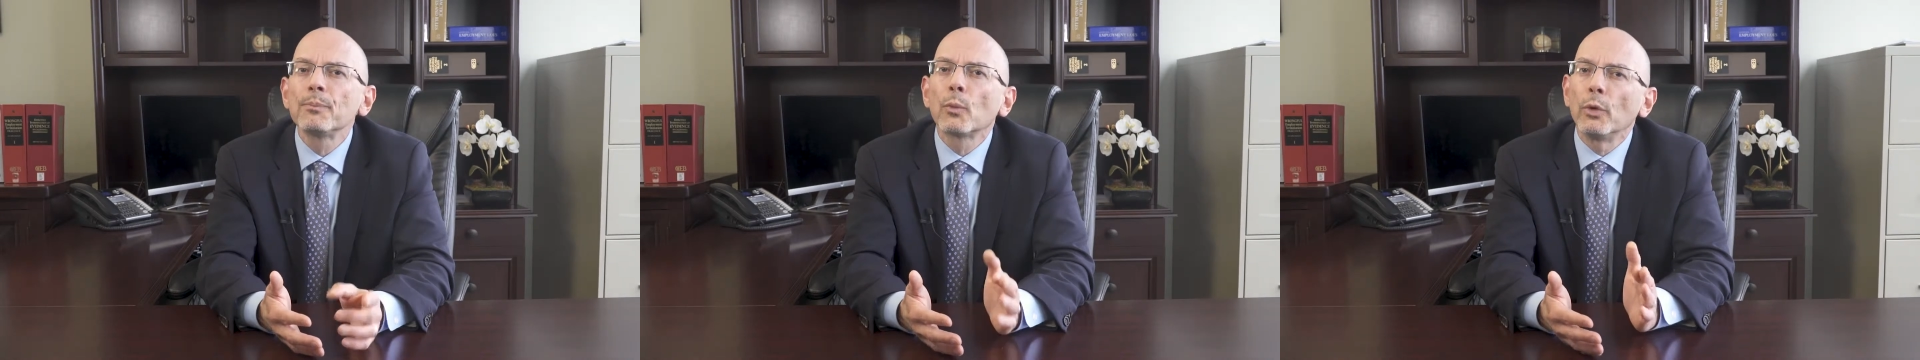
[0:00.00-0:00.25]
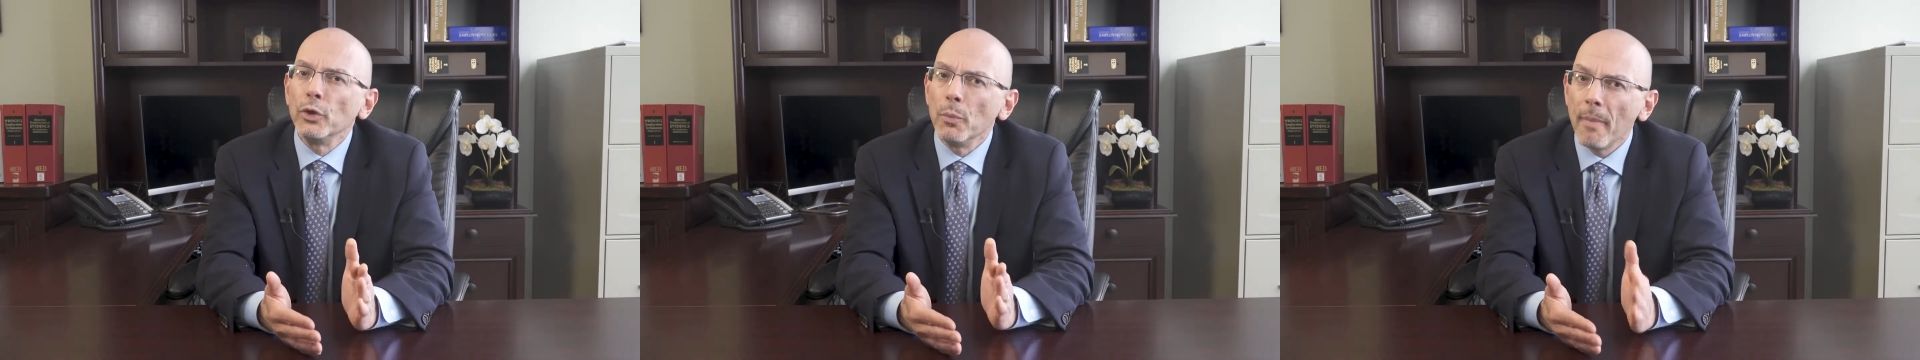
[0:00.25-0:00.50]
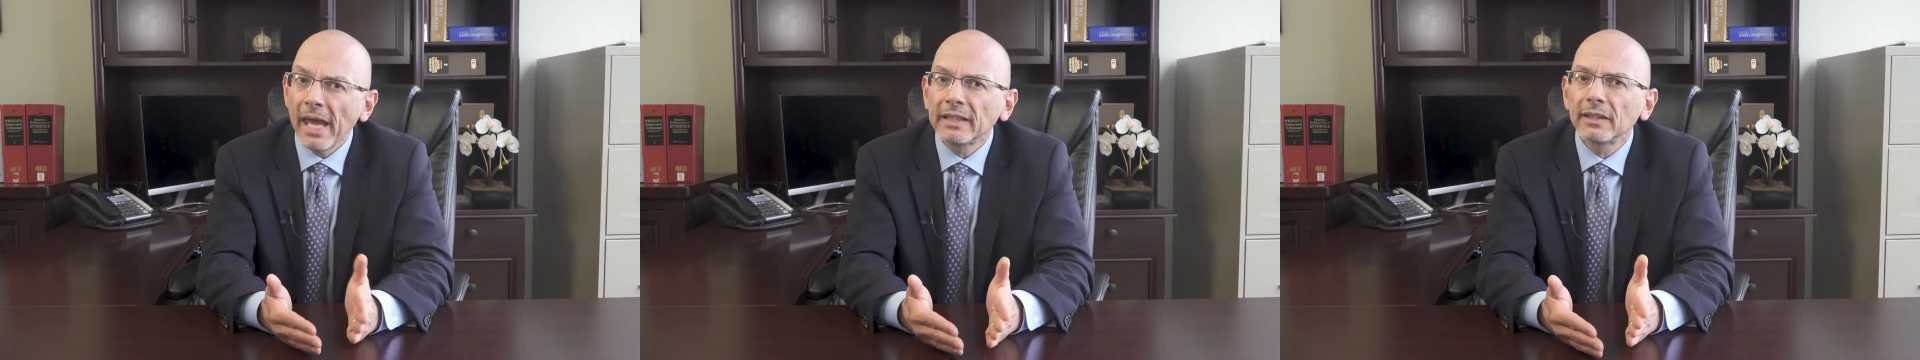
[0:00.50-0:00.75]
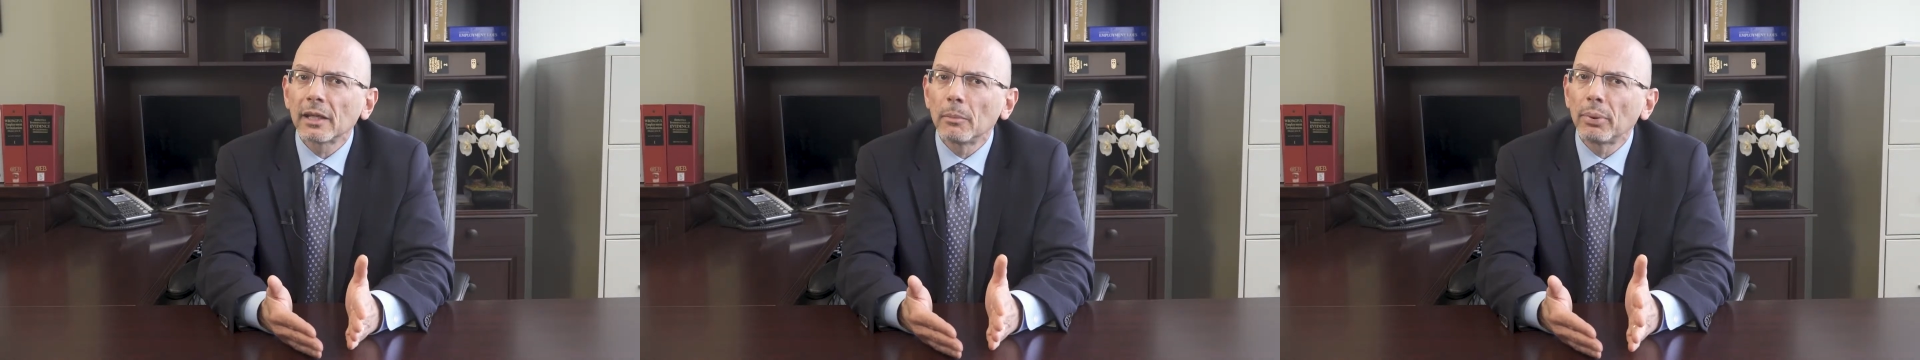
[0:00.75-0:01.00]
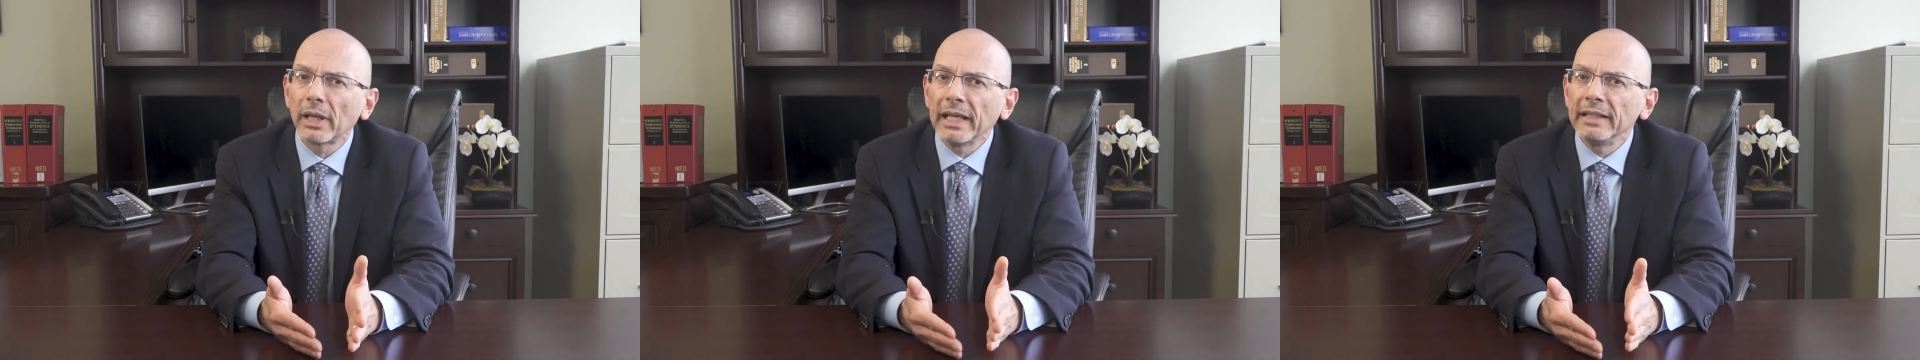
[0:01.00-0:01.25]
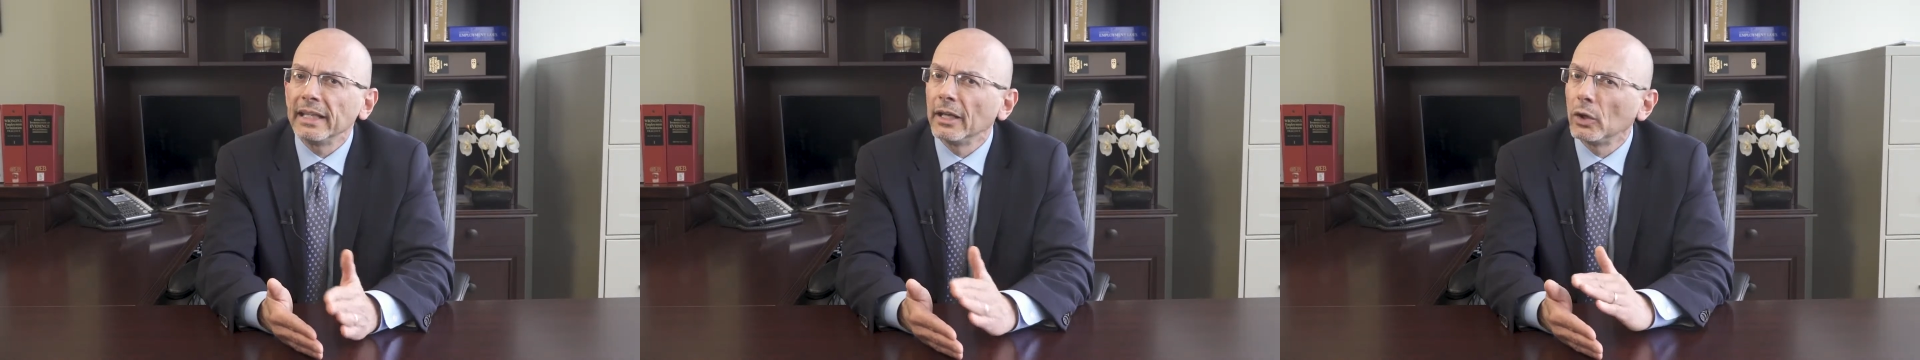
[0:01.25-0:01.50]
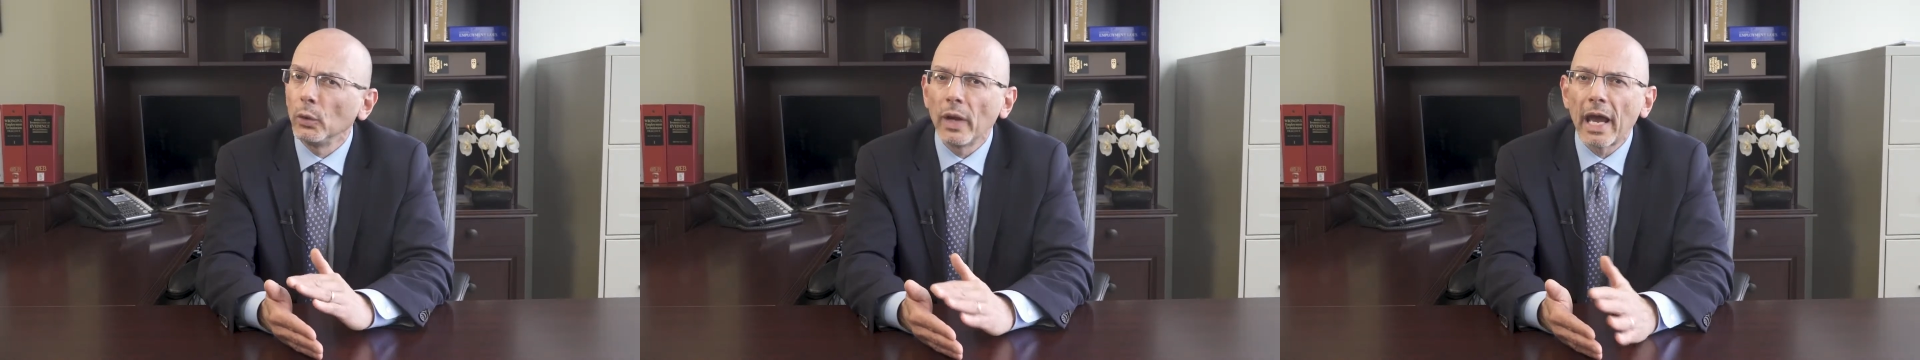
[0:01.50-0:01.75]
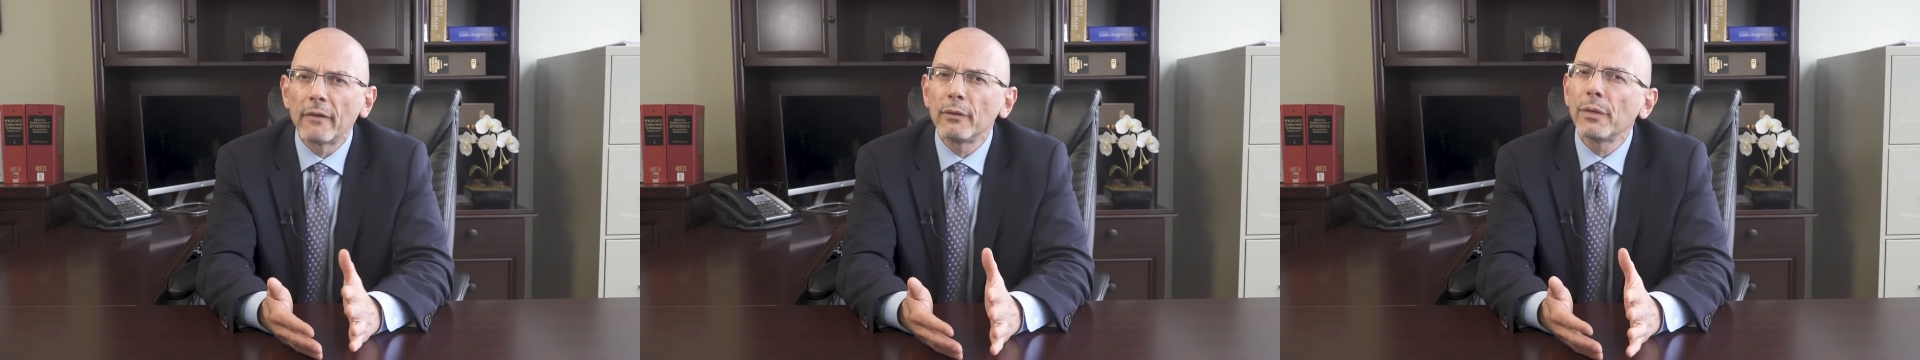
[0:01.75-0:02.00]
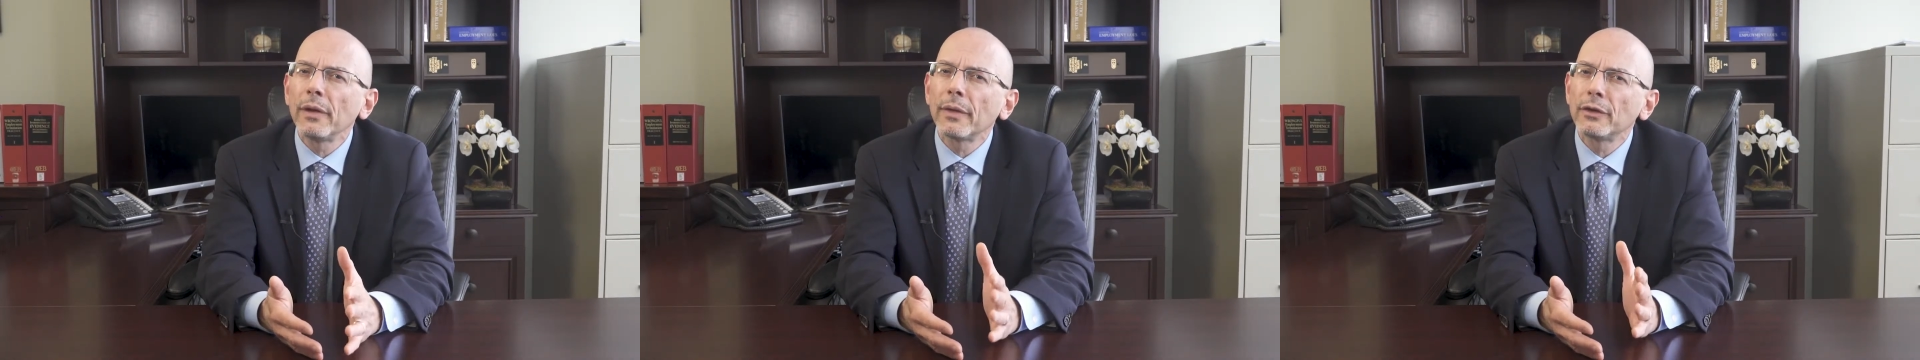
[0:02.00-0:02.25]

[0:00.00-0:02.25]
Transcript: When you make the complaint, include everything